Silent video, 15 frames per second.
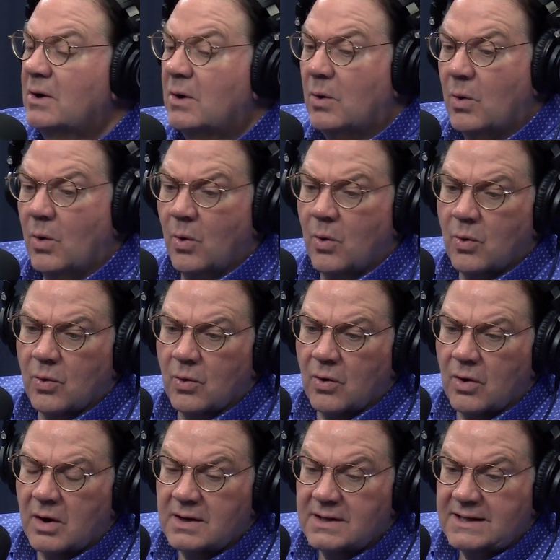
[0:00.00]

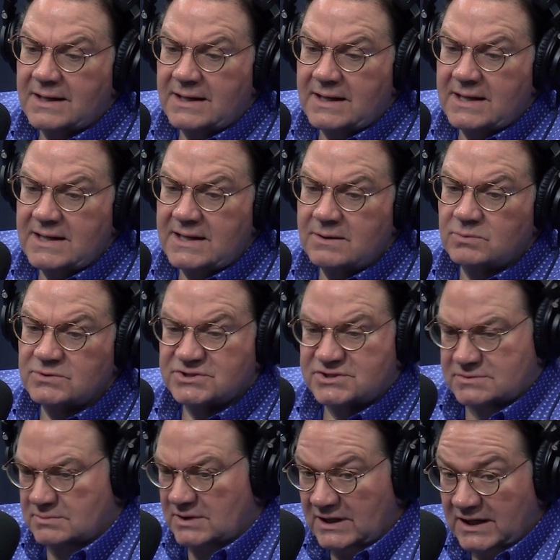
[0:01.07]
or he was
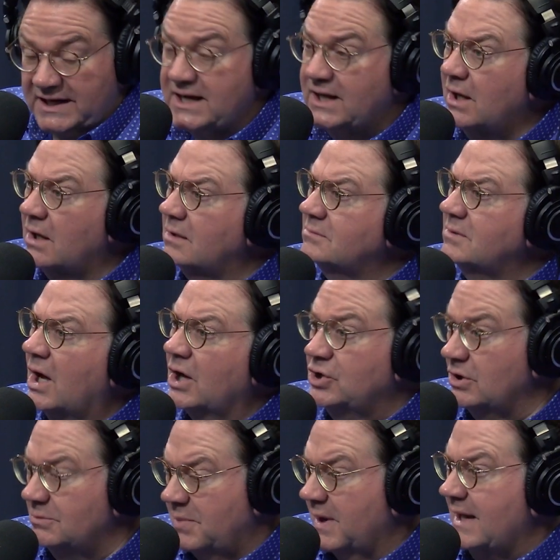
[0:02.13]
leading a
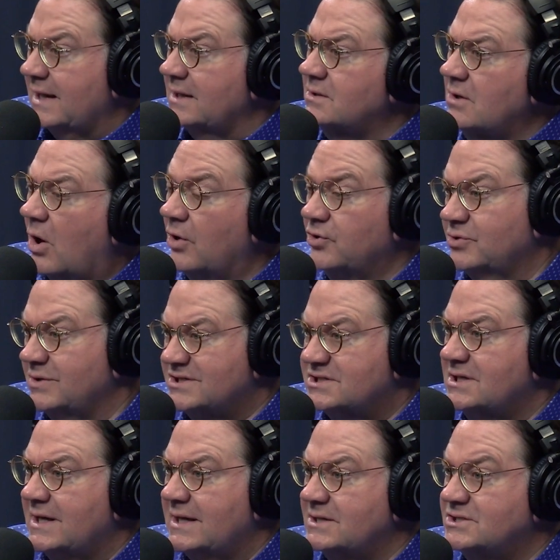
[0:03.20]
good band onto a
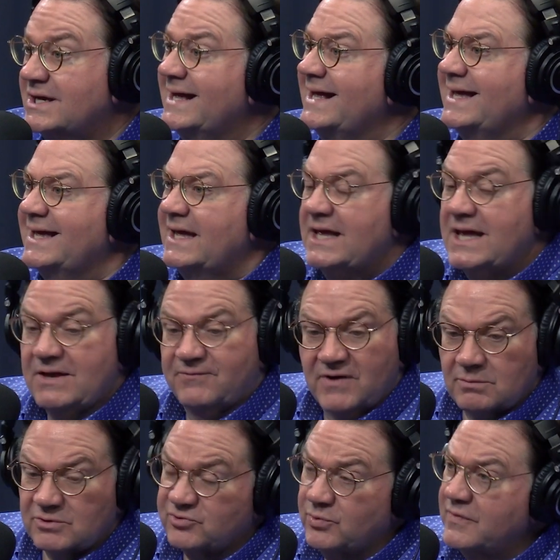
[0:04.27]
stage. If he
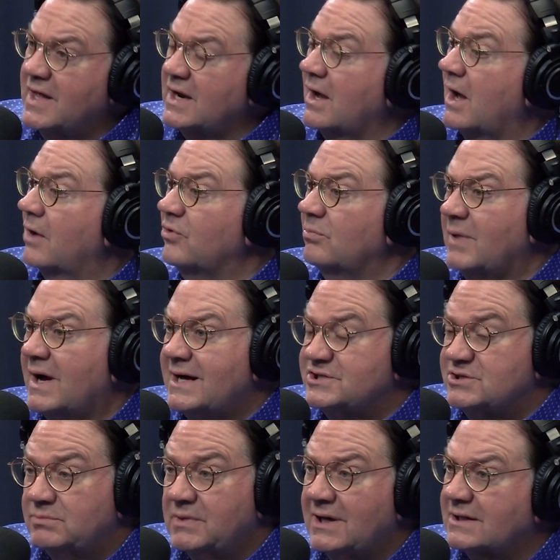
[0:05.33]
was within 100 miles
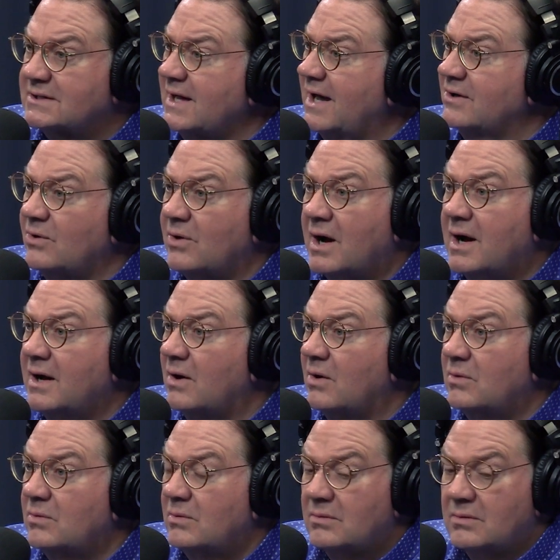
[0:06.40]
of Middletown,
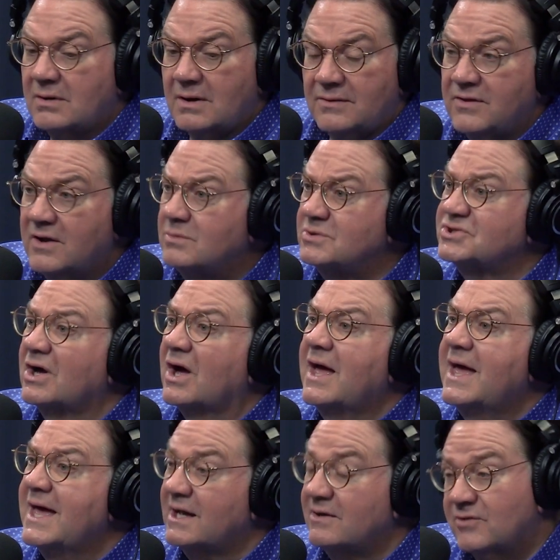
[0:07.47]
Ohio, there was a
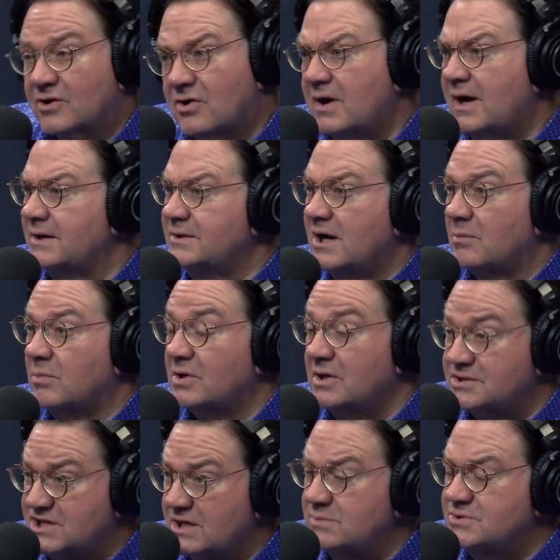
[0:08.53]
heck of a crowd there
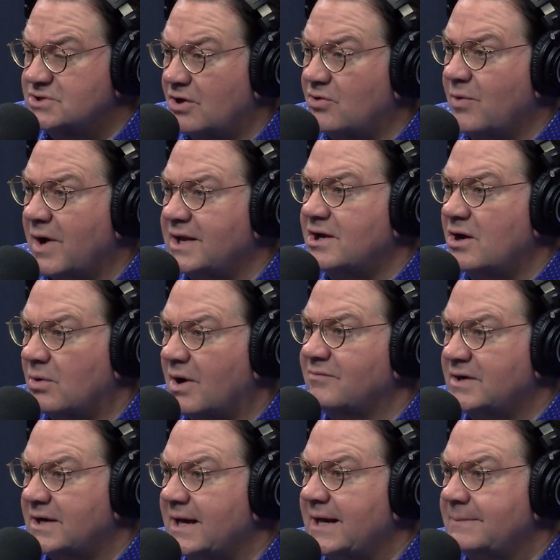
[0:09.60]
because he was on radio every
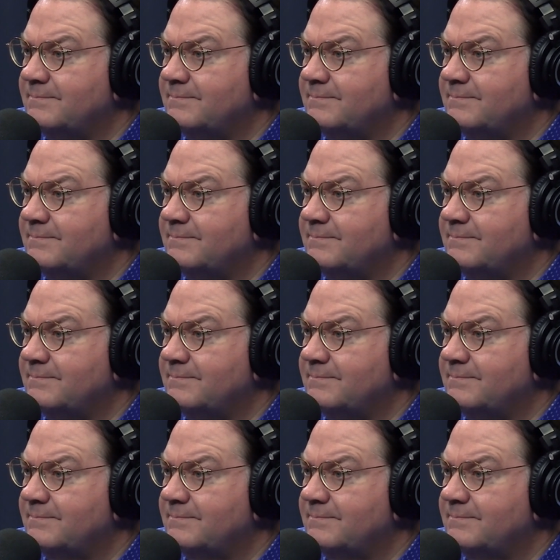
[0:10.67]
day.